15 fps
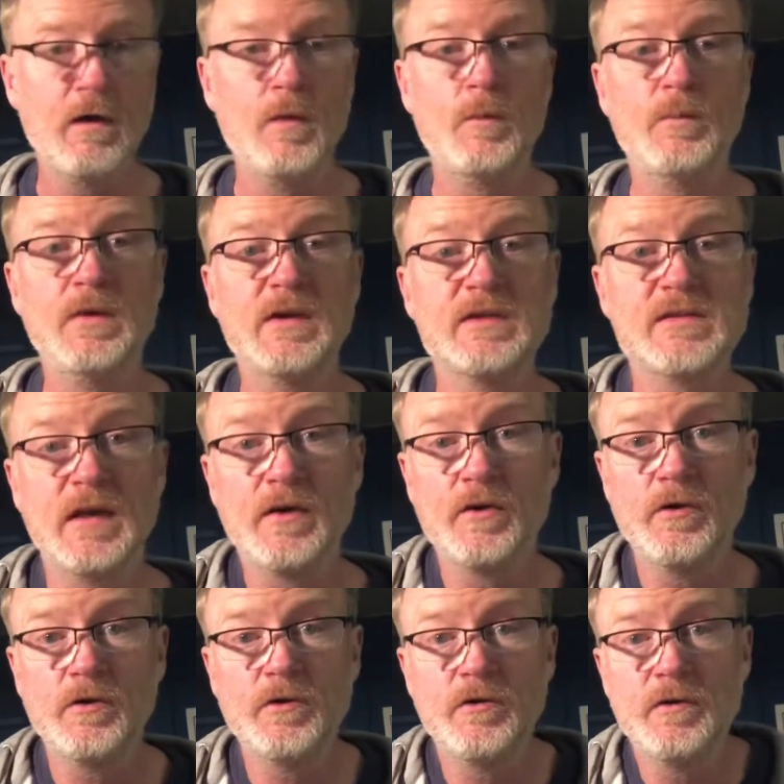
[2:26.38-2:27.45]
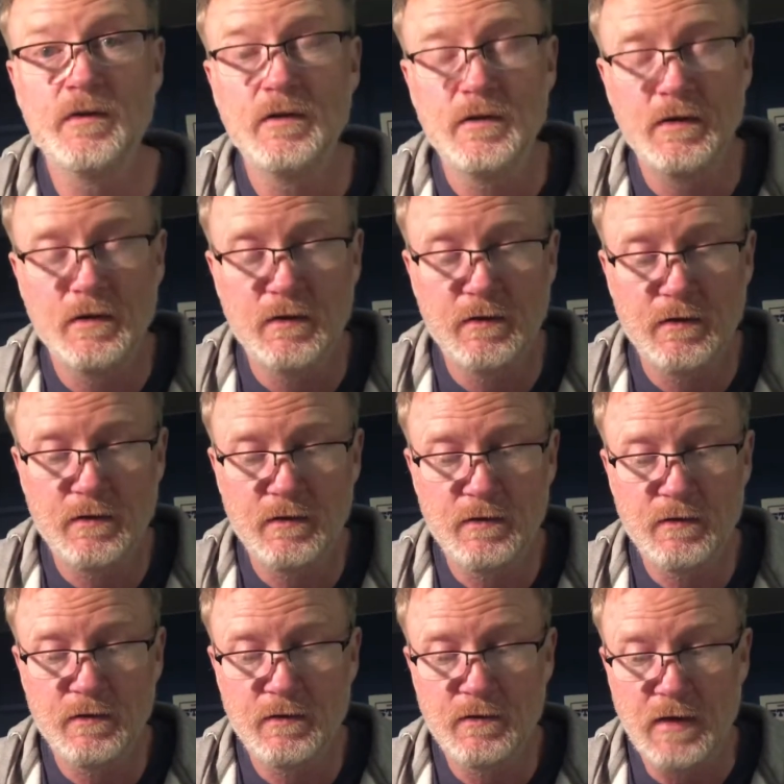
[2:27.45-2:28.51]
because I heard,
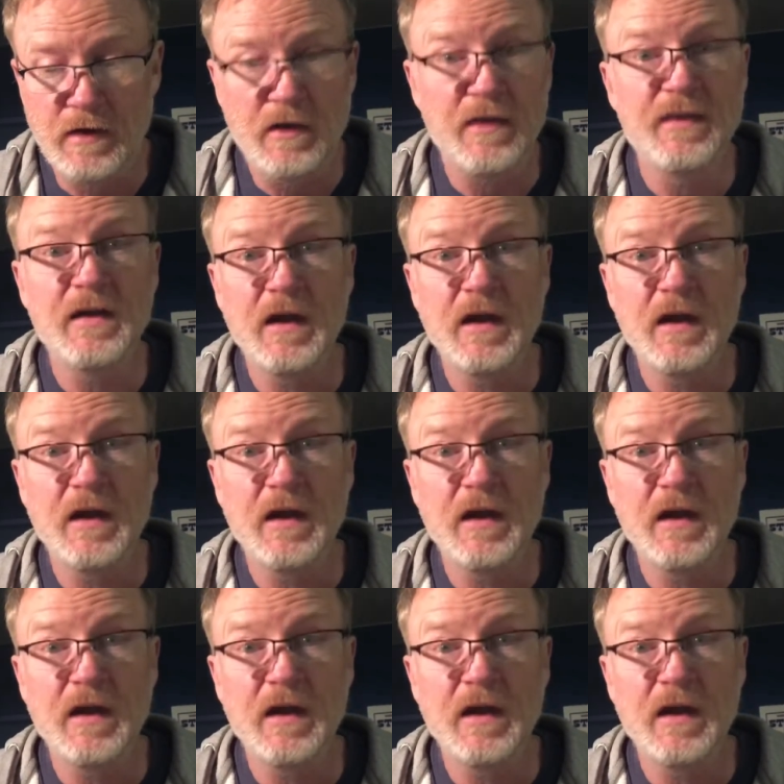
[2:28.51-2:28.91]
I think